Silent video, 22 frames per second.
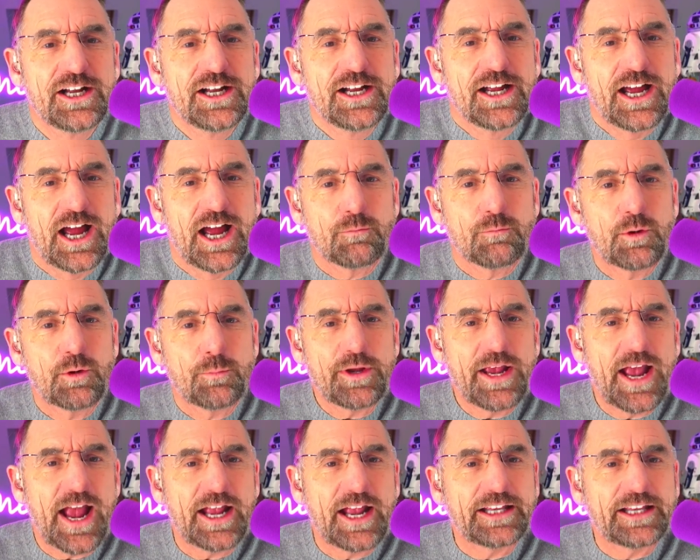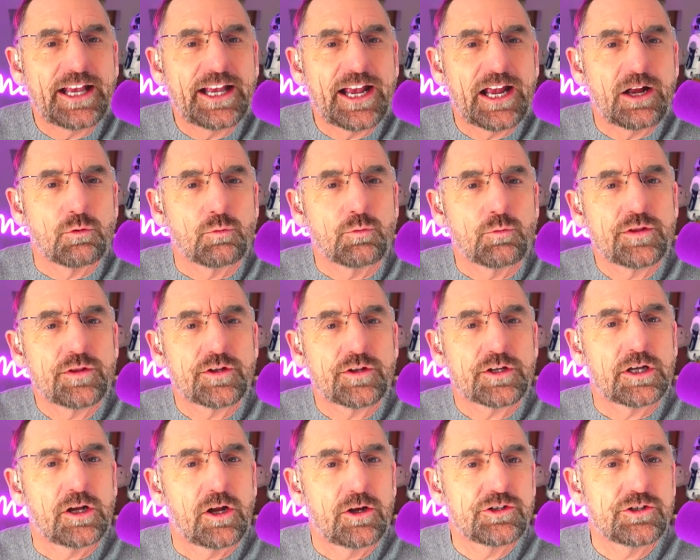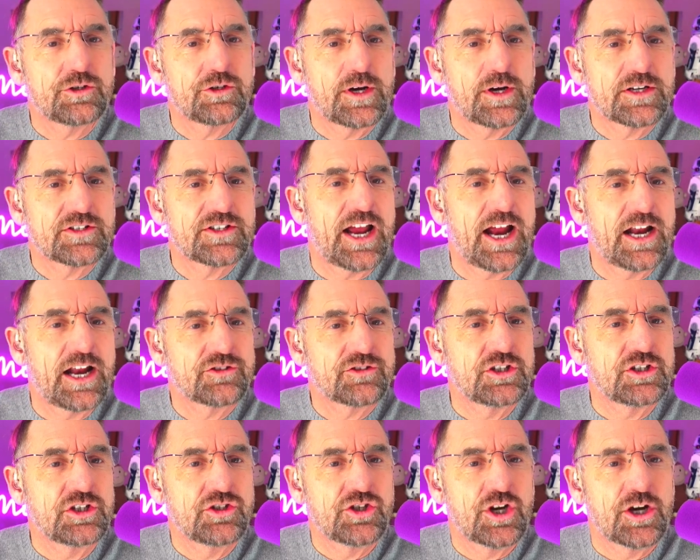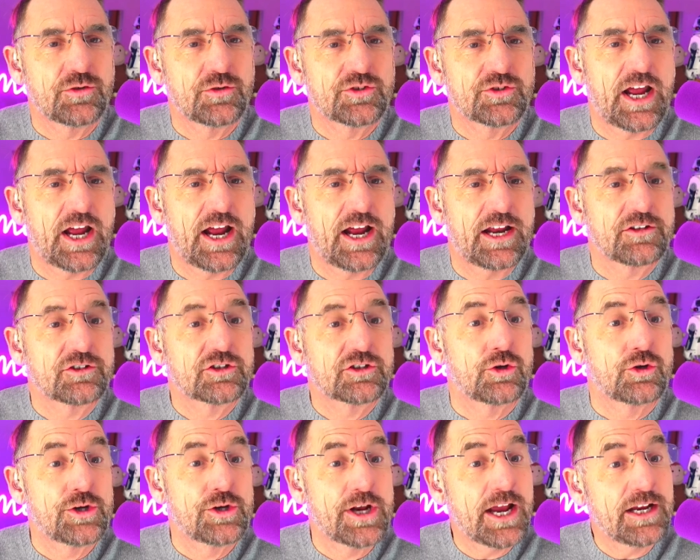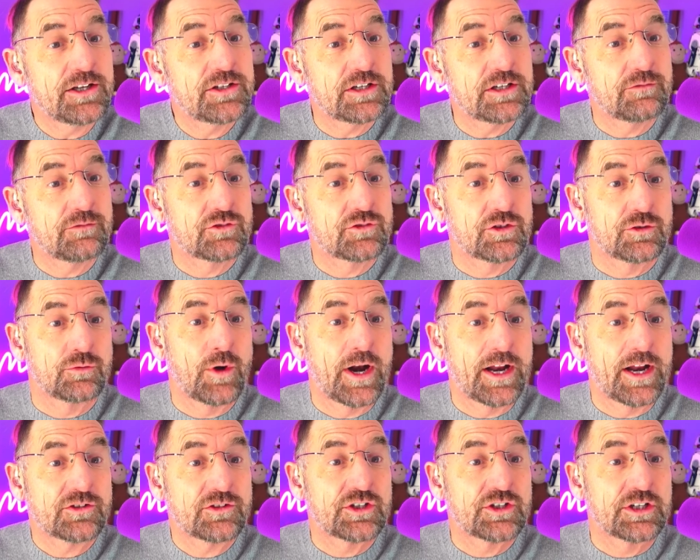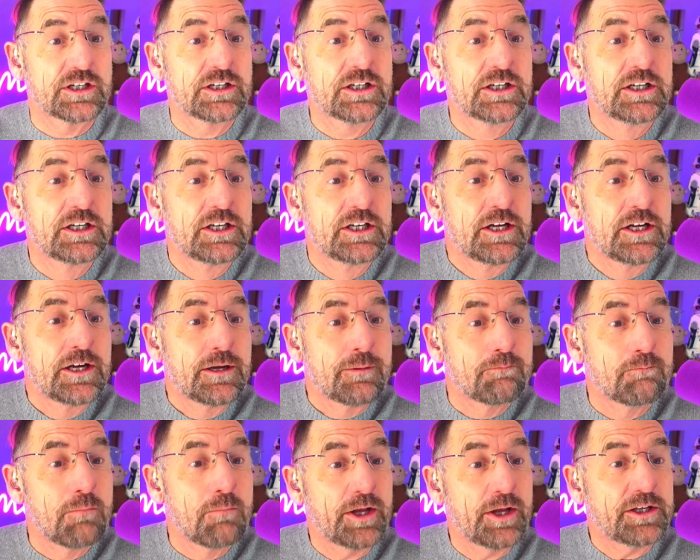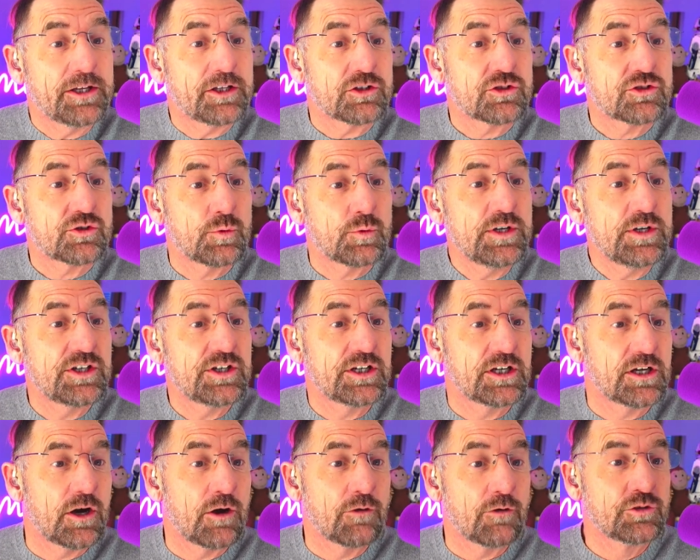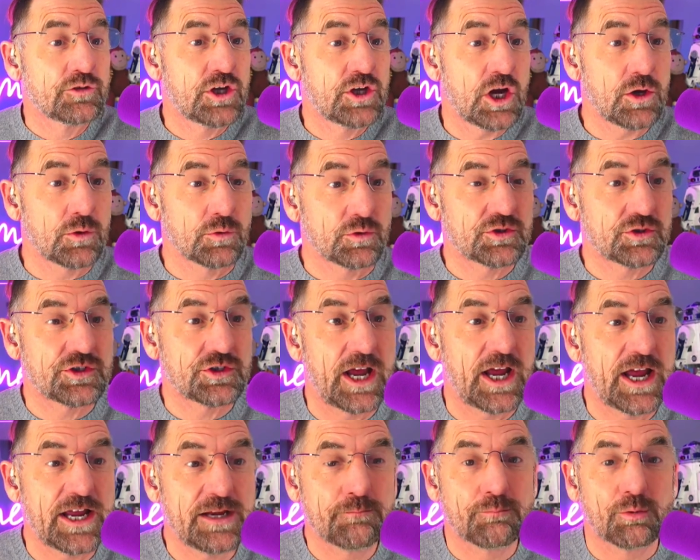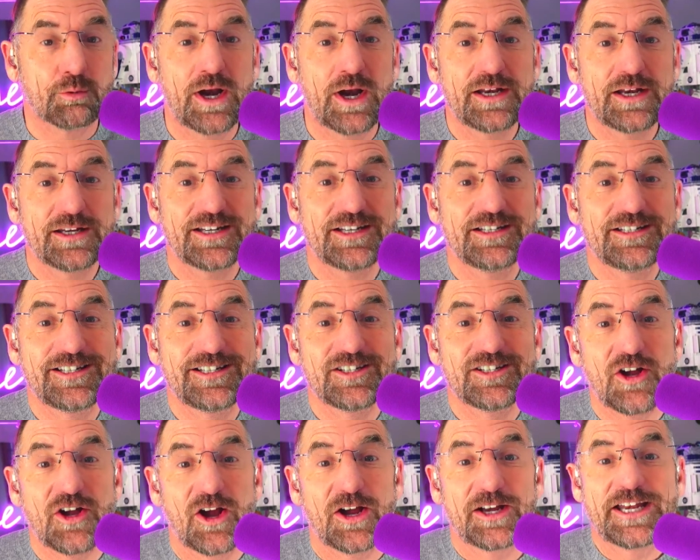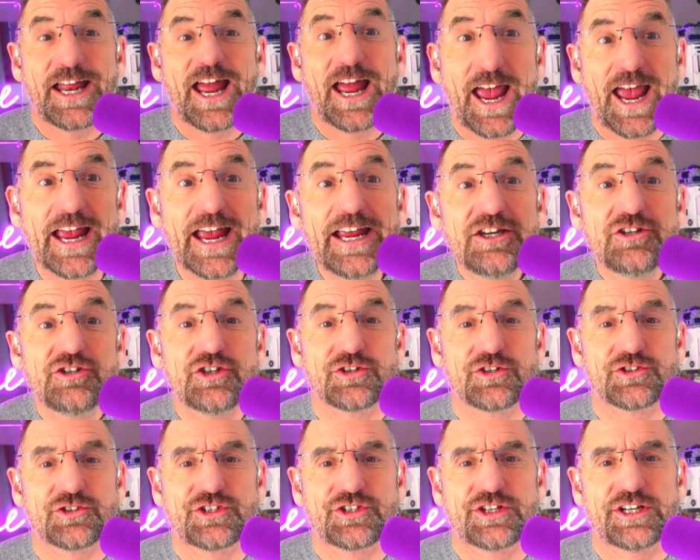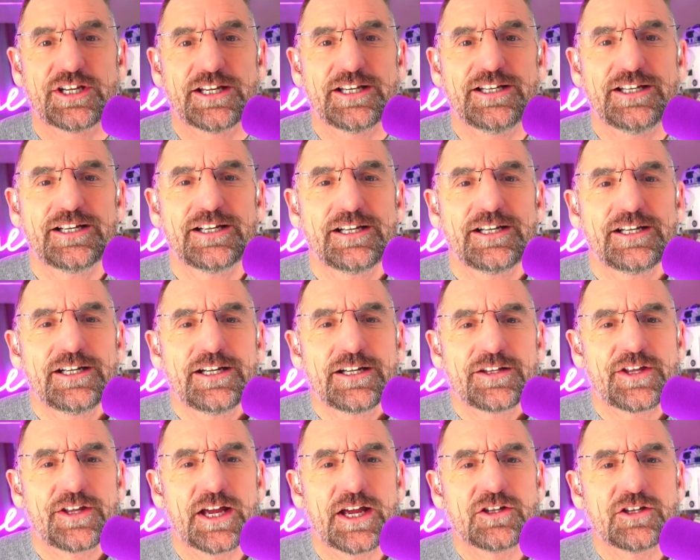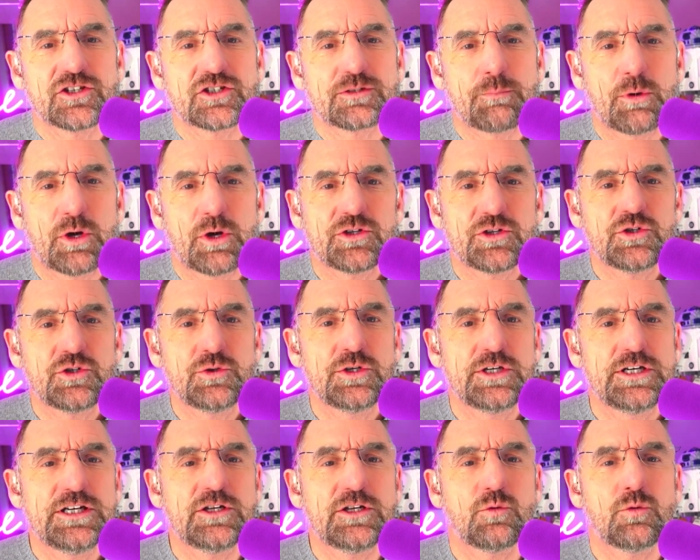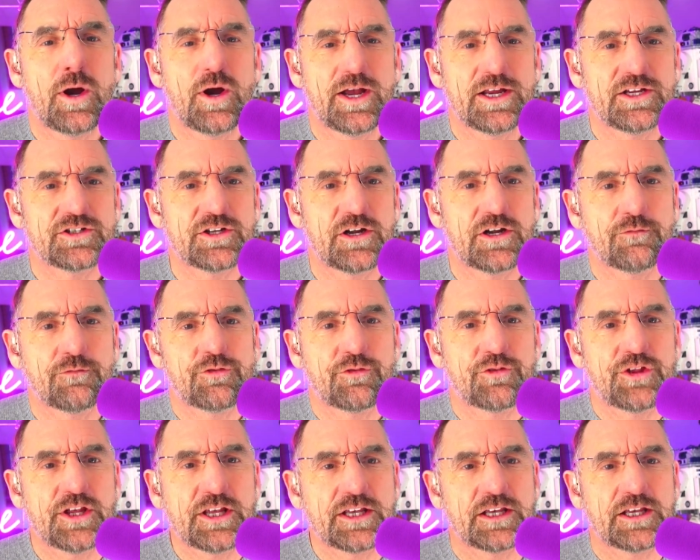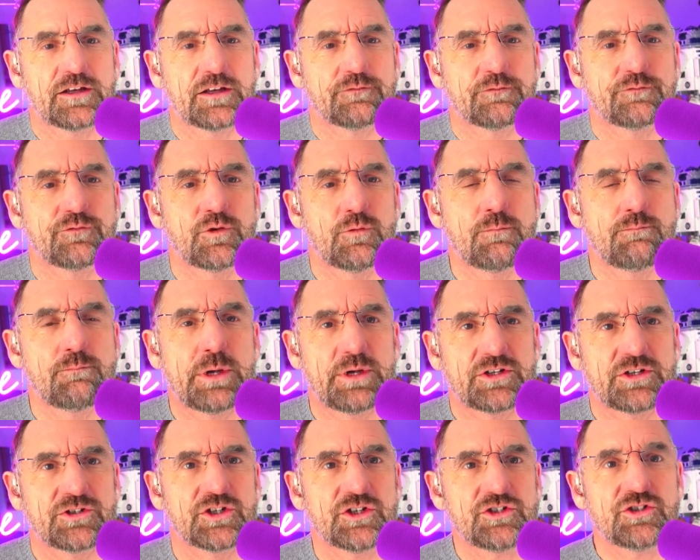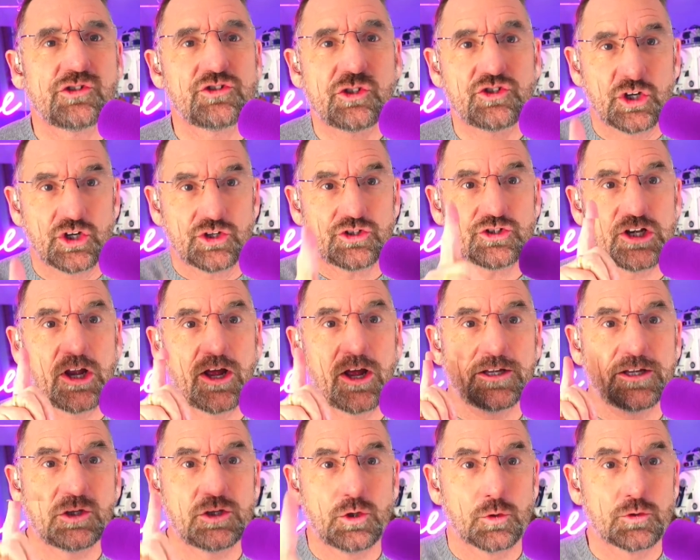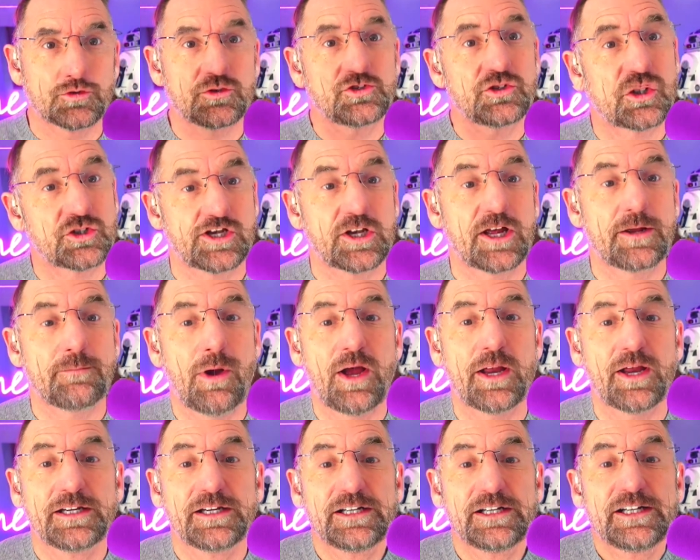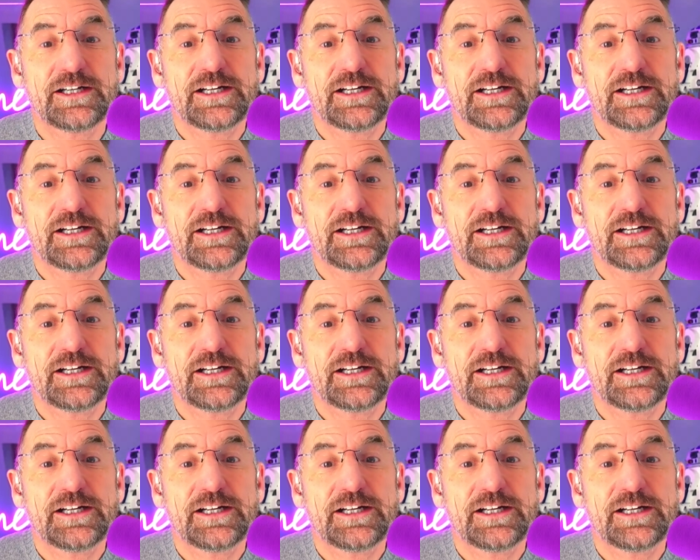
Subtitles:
And we'll be hanging out with Client Director Anthony Jones and Creative Director Mike Sweeting of Ghost, a brand and design agency that inspires unique ways of thinking for business just like yours and just like mine.